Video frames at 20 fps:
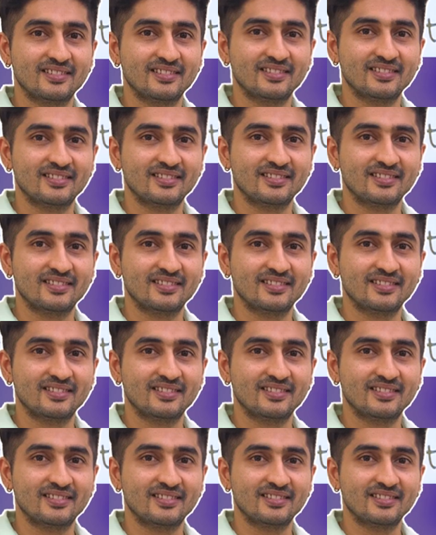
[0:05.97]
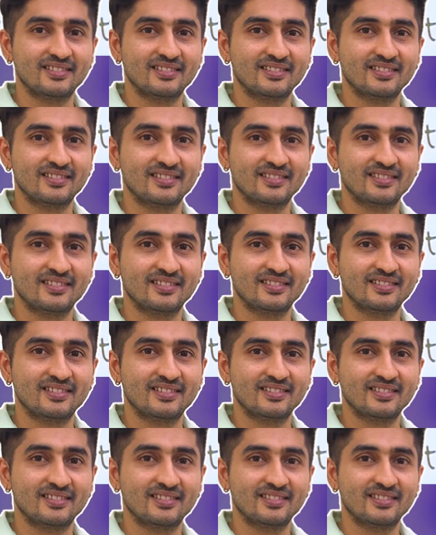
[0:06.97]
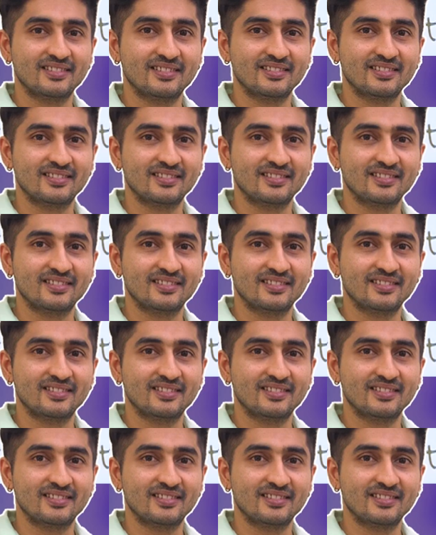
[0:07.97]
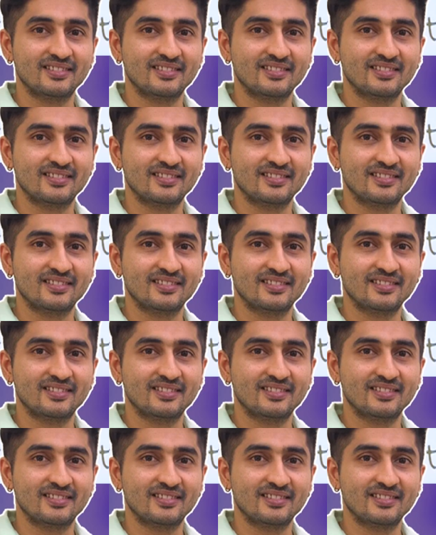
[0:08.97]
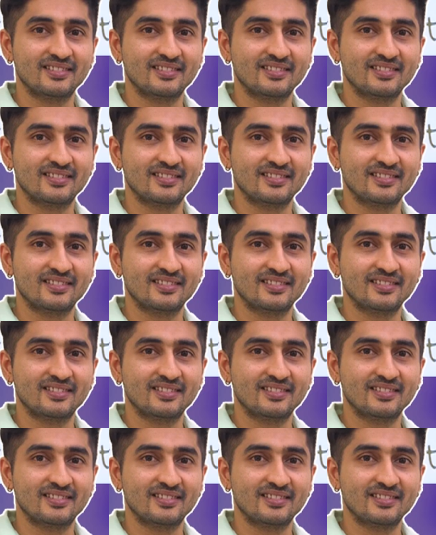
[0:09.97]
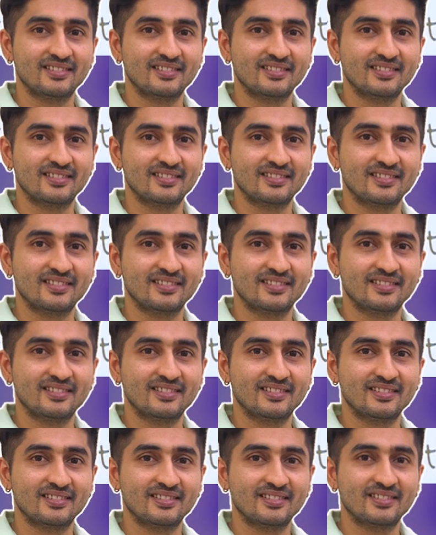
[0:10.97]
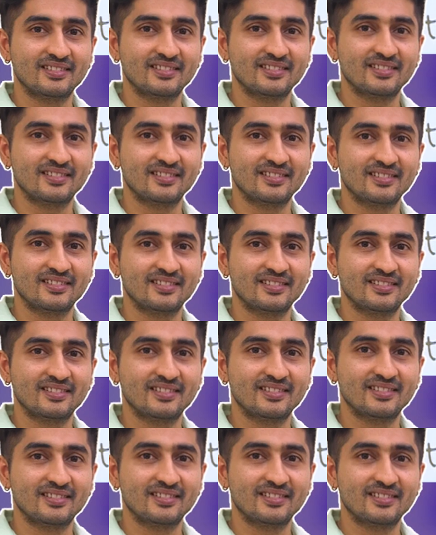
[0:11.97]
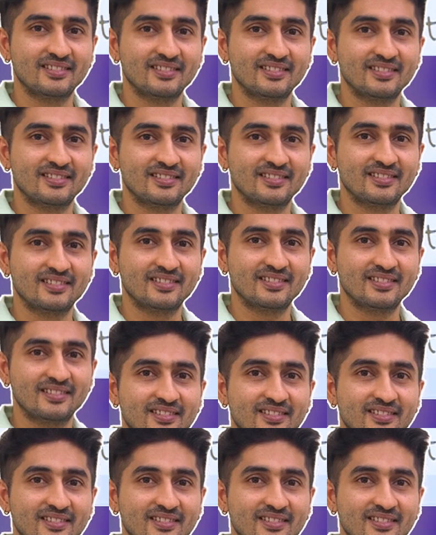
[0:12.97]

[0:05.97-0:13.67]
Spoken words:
[no speech]